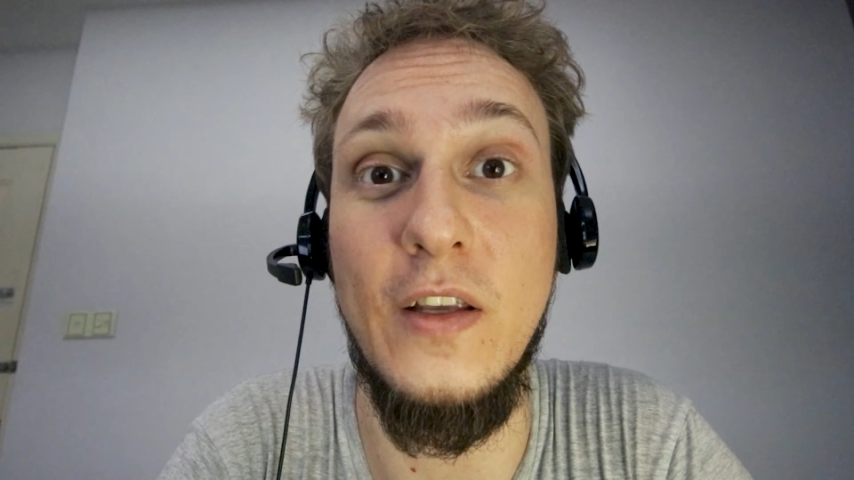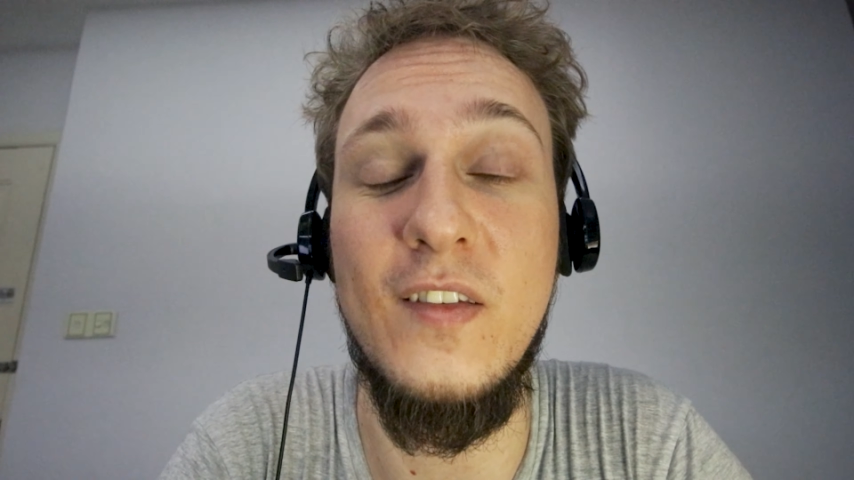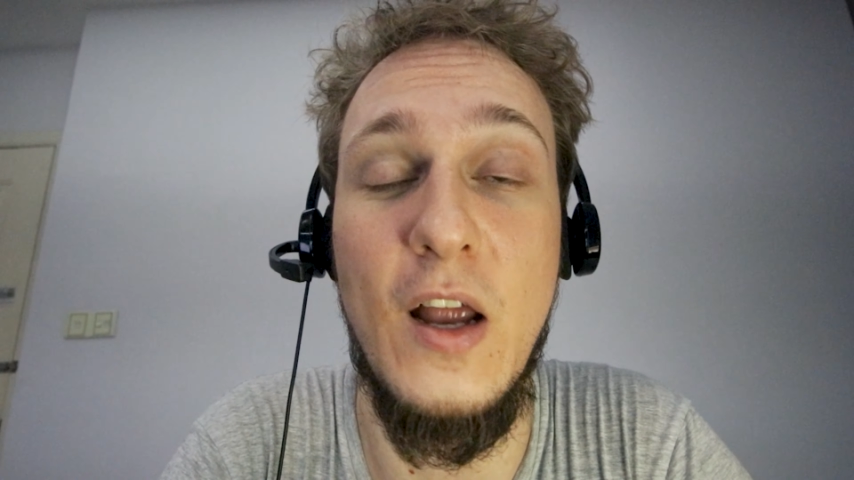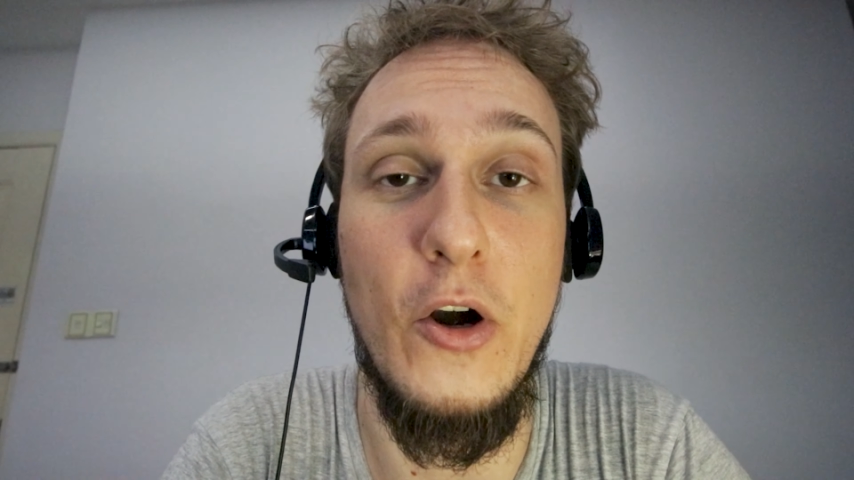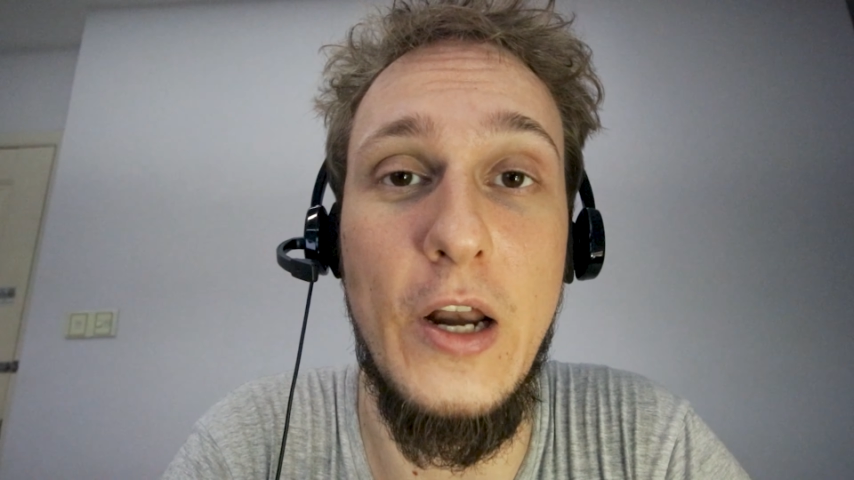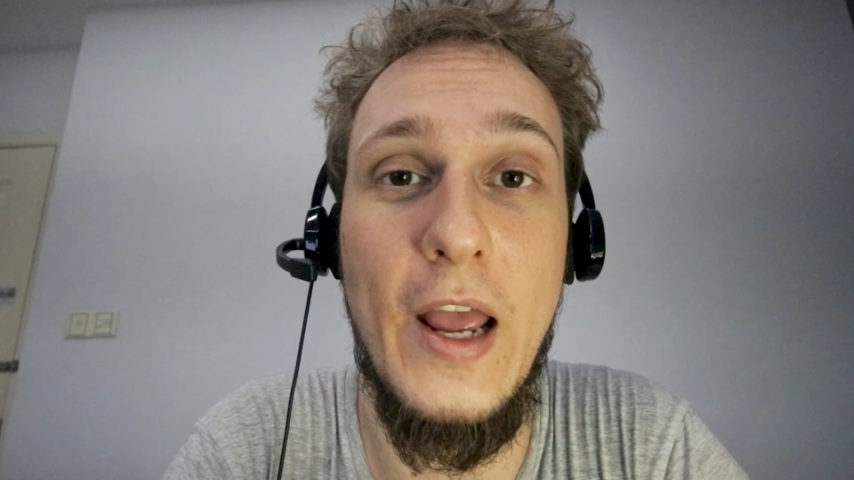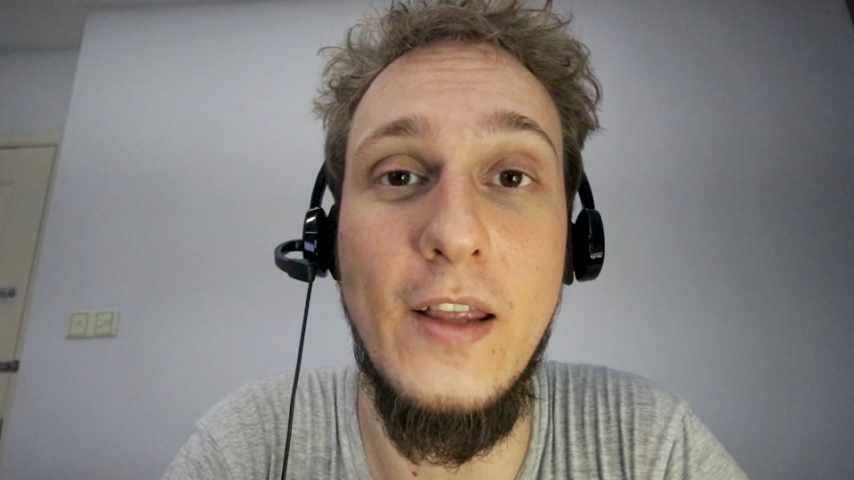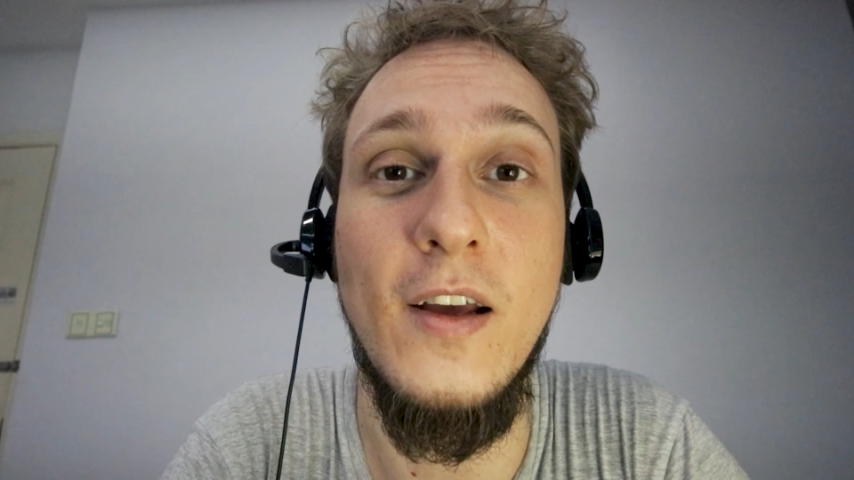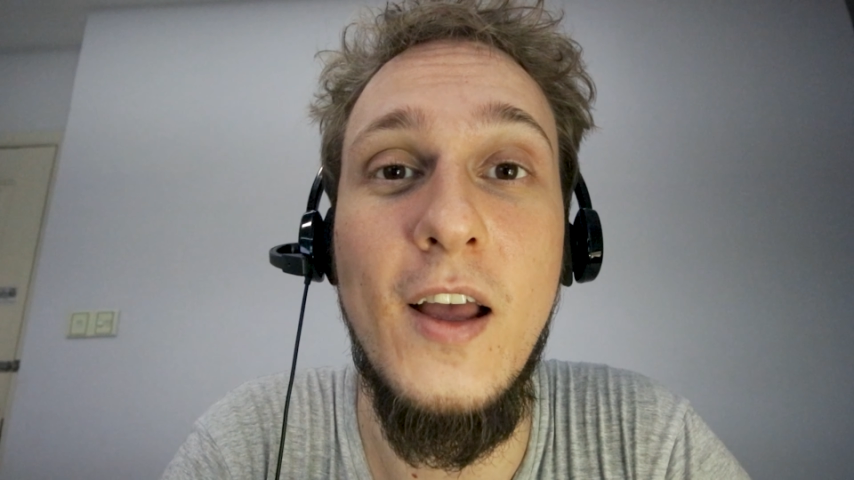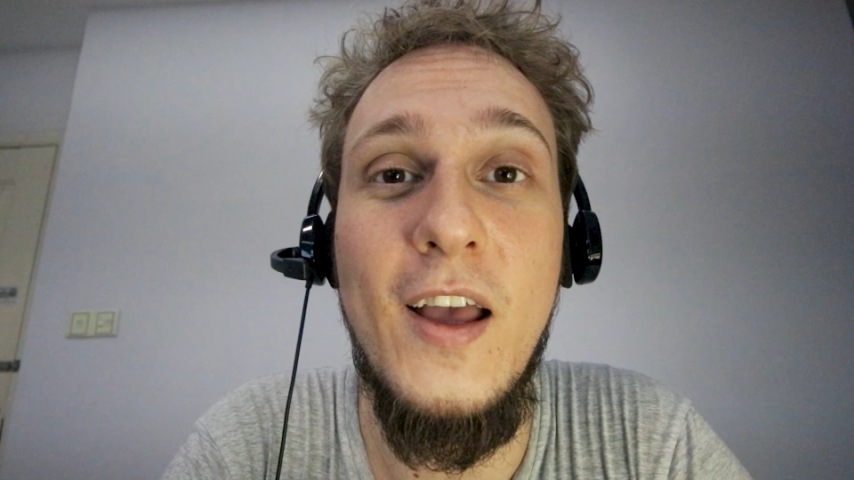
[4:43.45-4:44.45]

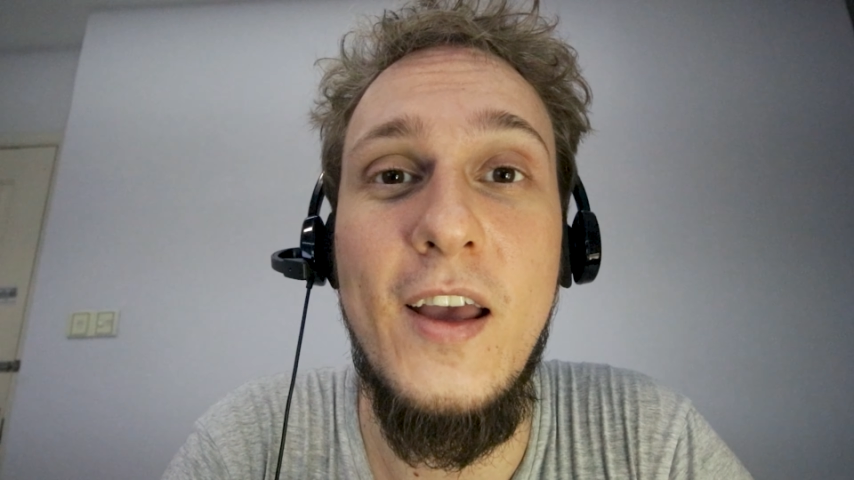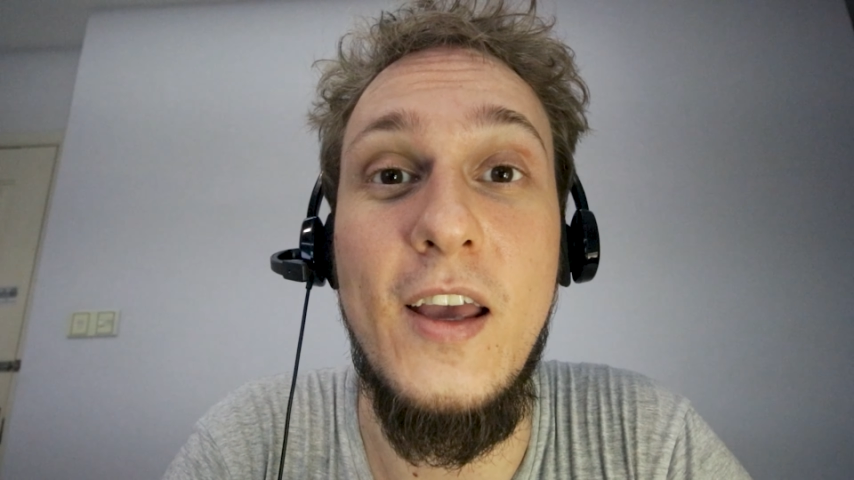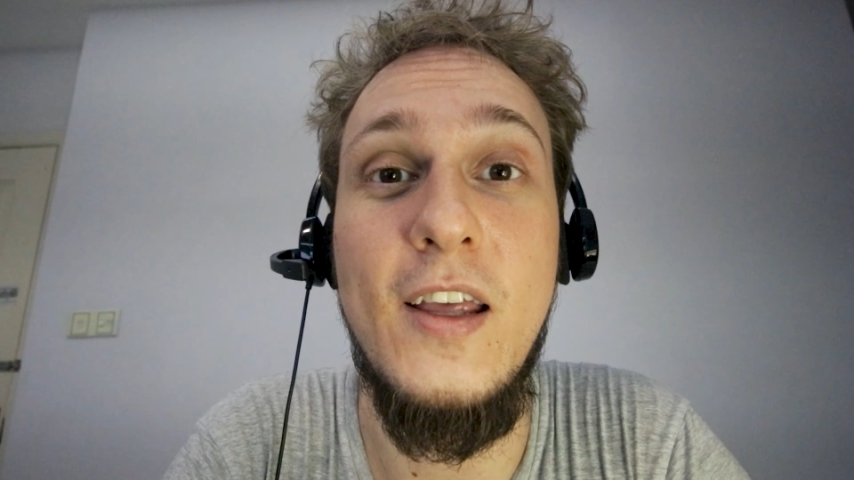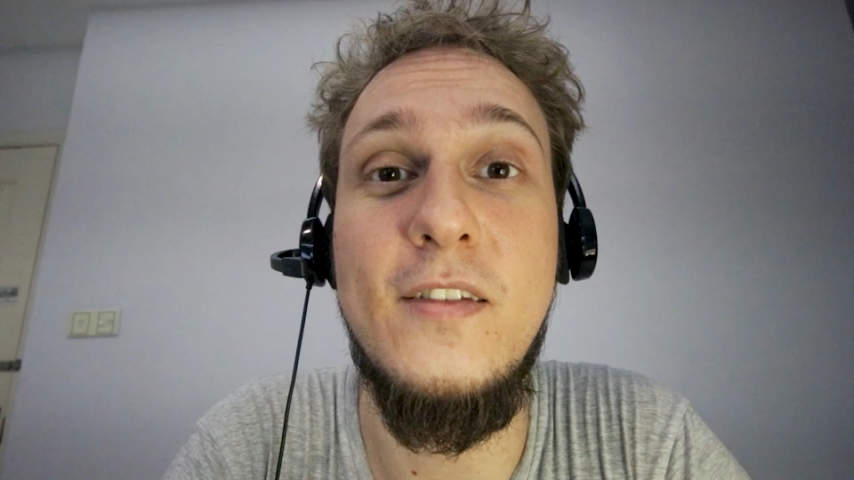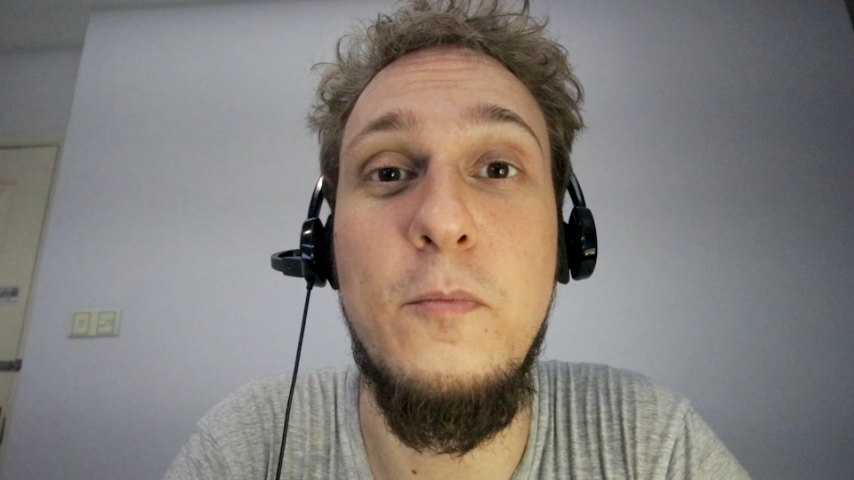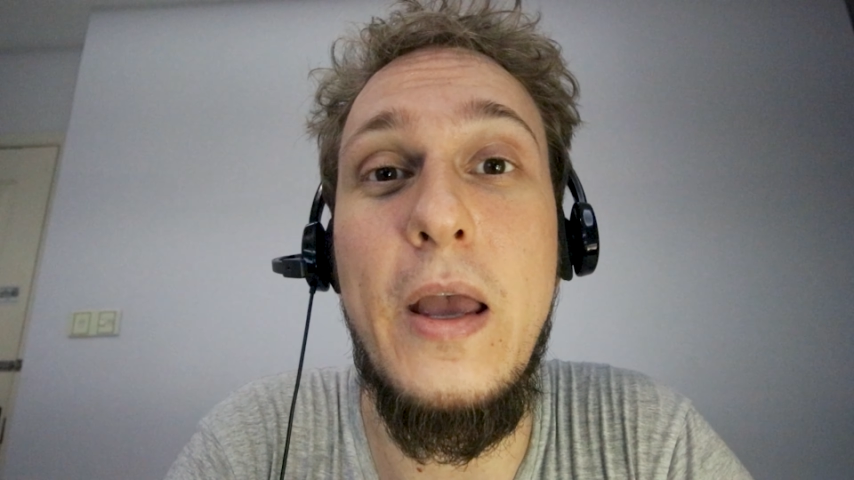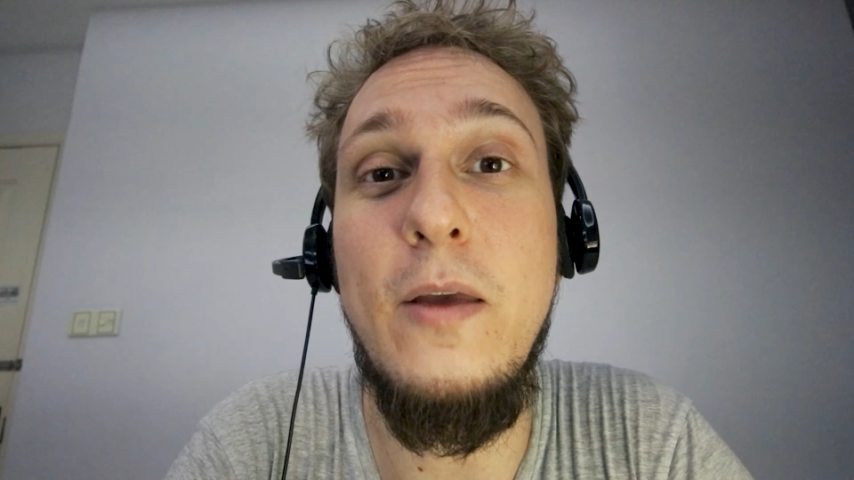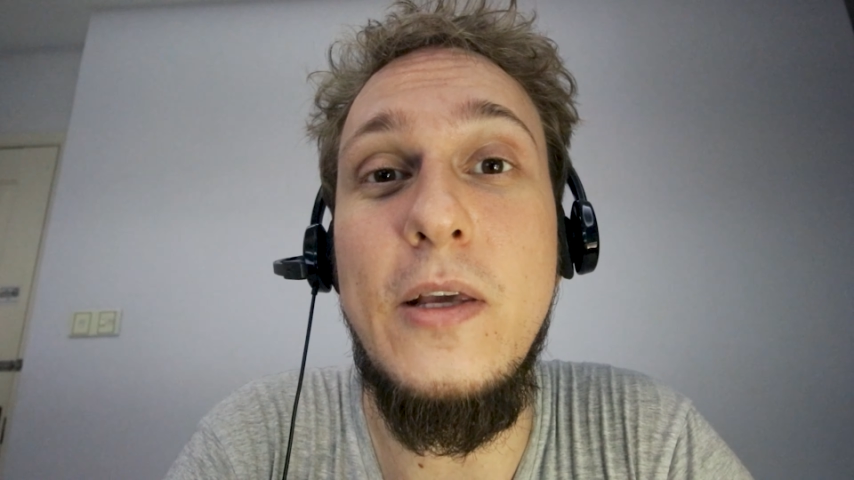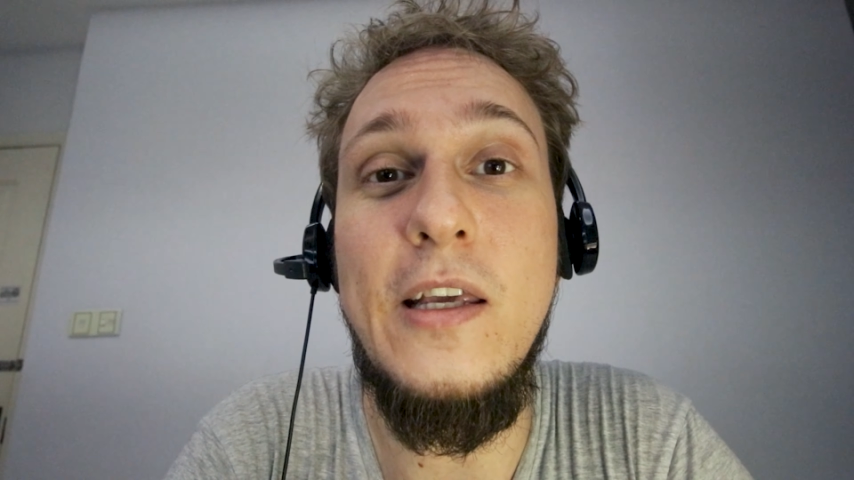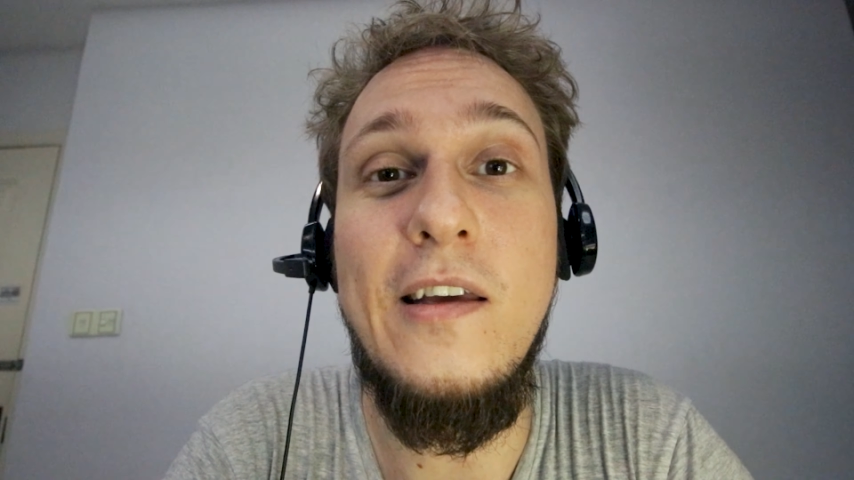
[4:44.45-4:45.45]
Serenade, it may
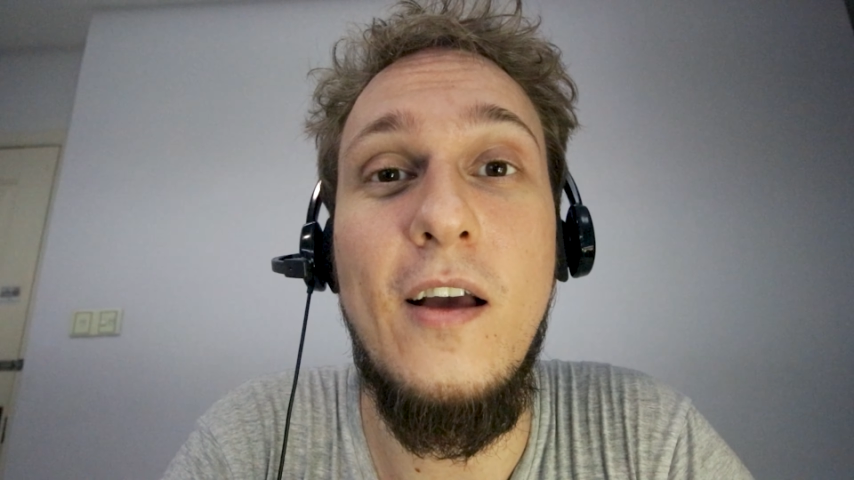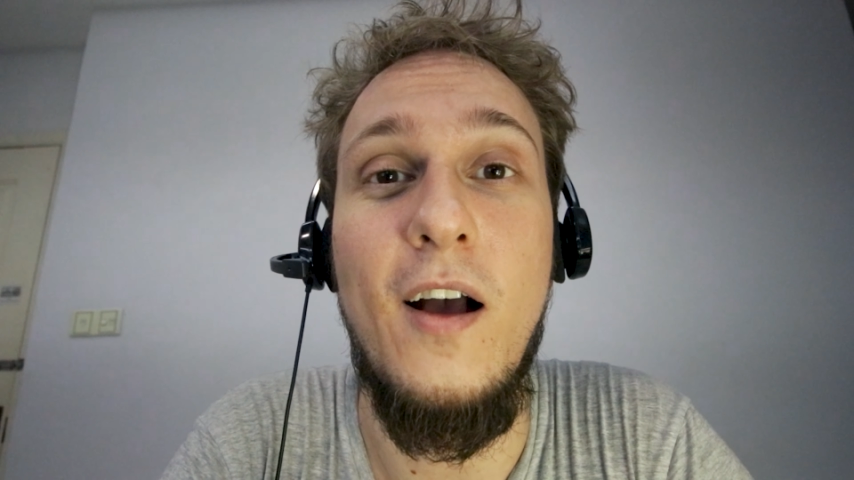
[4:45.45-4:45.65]
be